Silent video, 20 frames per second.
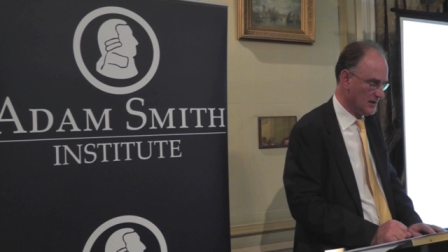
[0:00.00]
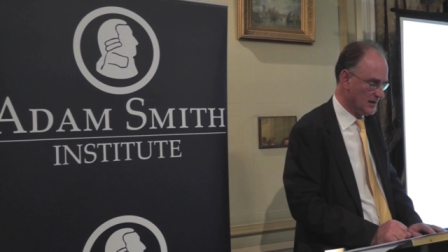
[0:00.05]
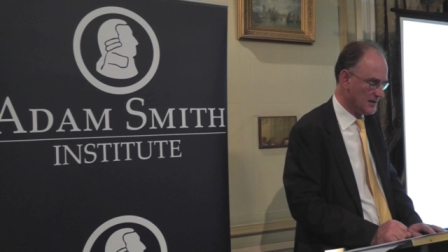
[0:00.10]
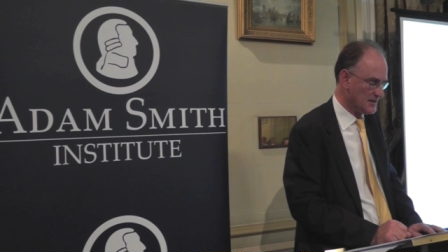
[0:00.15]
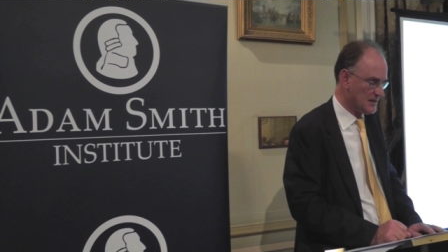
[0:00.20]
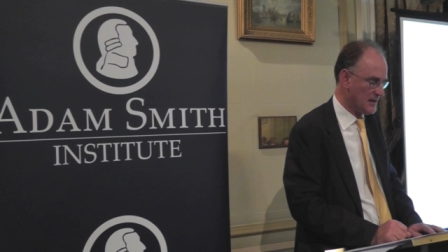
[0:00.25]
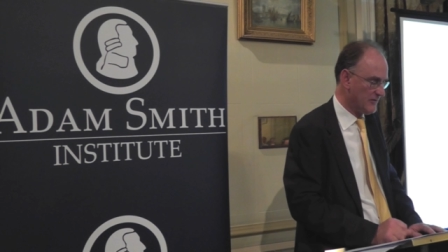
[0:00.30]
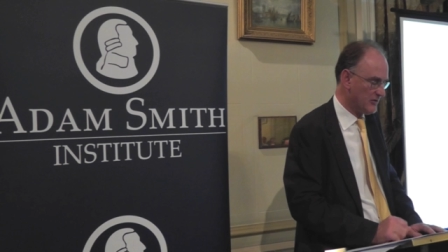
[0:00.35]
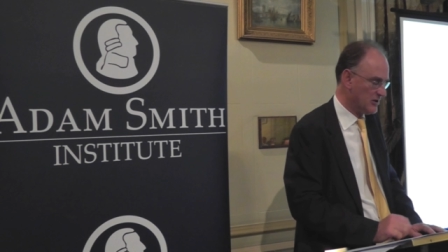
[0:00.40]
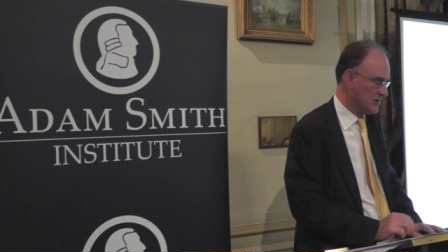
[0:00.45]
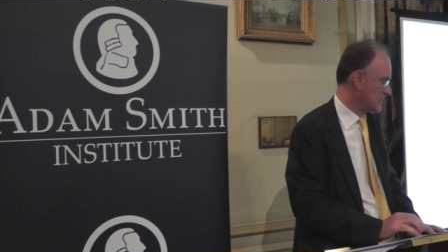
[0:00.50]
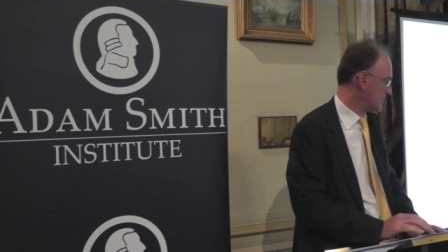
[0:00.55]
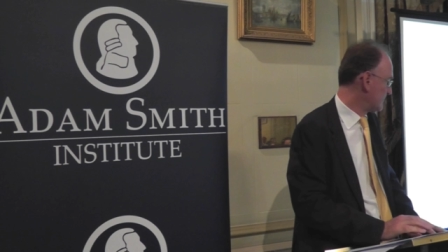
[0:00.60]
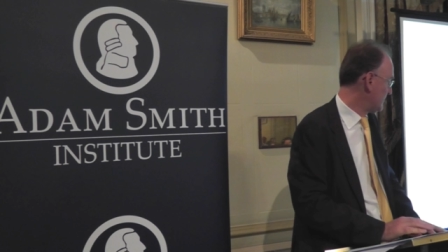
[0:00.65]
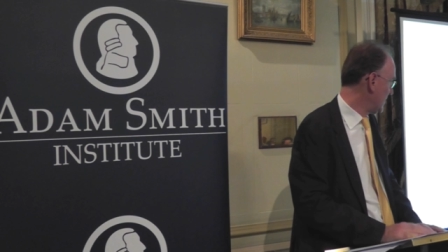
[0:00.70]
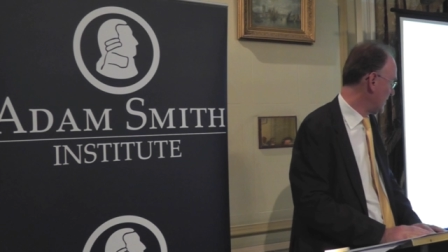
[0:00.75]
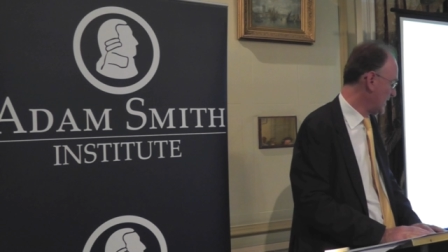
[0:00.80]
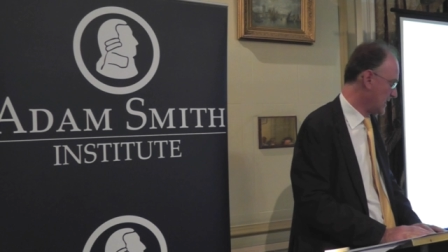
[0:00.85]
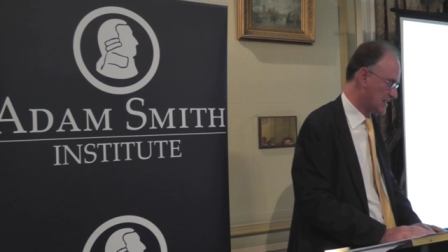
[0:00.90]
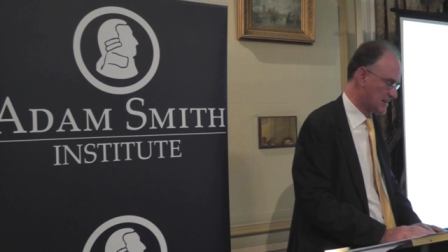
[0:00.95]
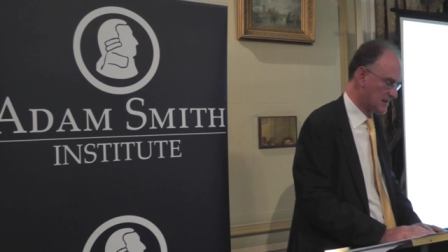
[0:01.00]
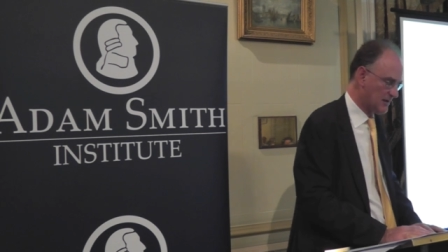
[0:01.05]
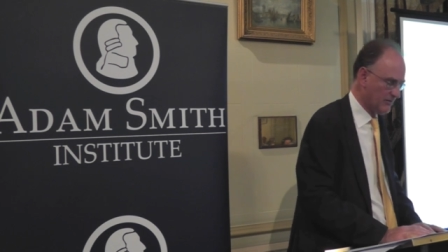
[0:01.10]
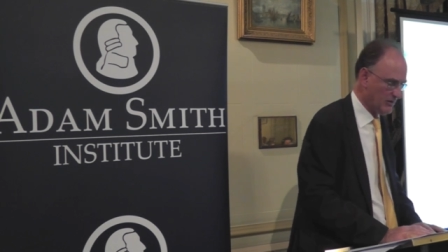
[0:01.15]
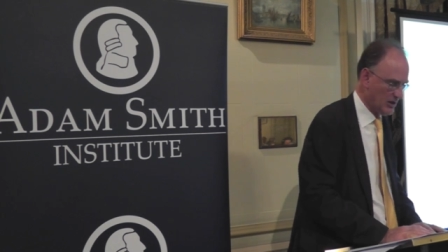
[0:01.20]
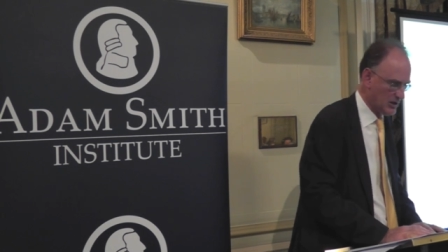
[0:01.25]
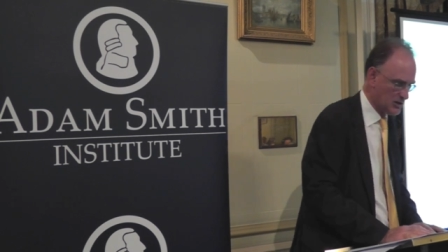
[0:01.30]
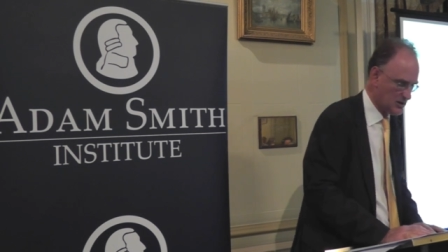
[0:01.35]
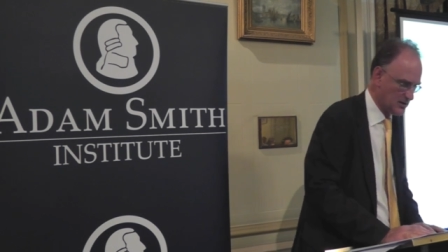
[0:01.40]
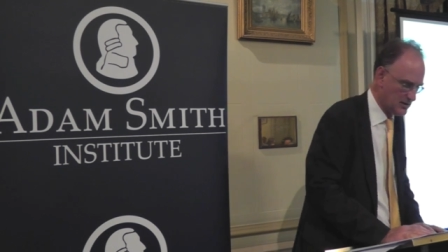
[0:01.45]
as evidenced by
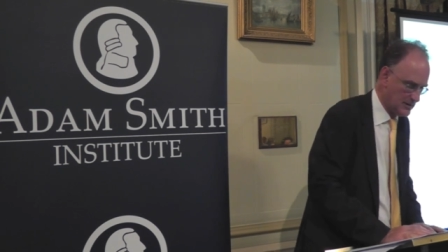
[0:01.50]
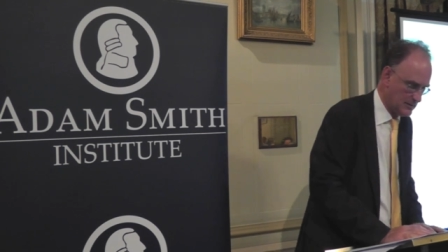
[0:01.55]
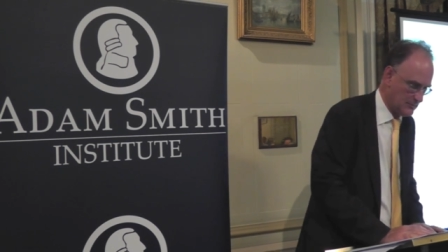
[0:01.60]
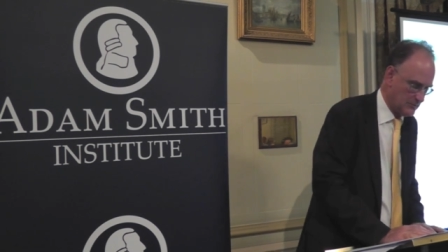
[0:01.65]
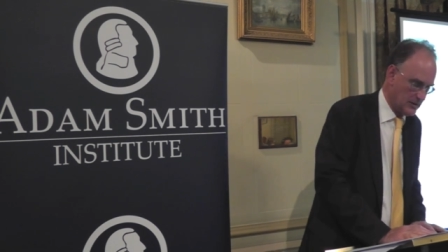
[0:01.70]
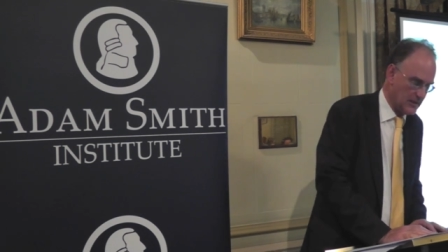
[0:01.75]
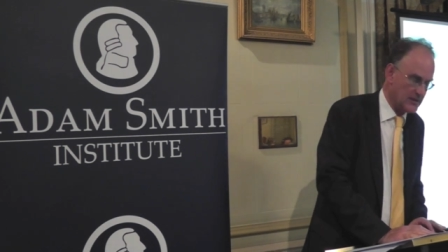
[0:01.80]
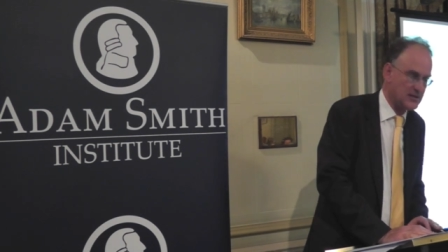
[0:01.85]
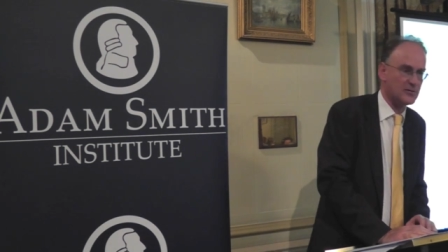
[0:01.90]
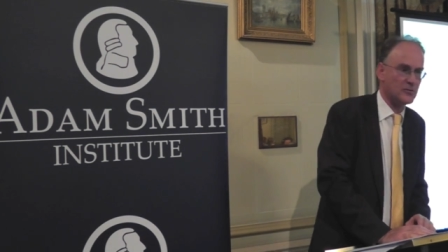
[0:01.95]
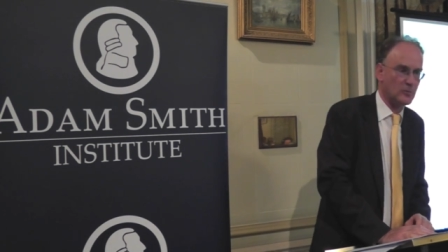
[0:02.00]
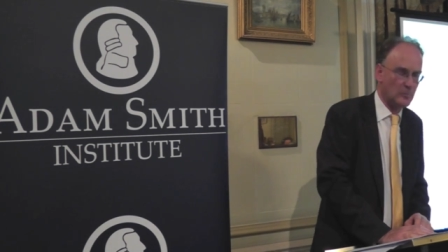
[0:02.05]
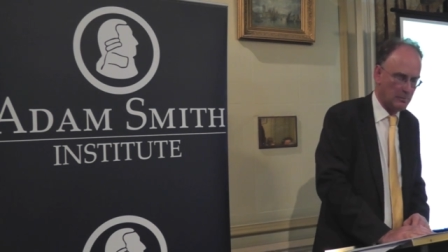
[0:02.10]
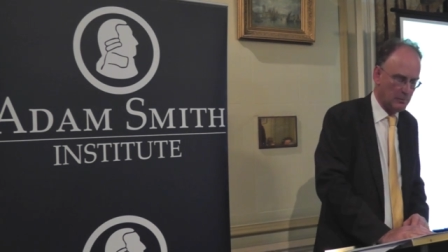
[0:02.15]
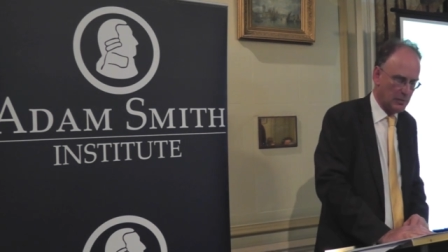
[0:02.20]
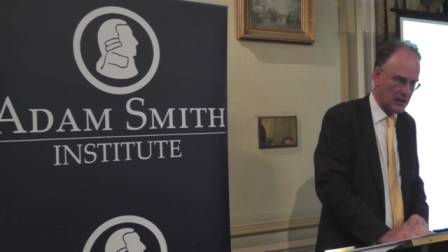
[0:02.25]
excavations at a place called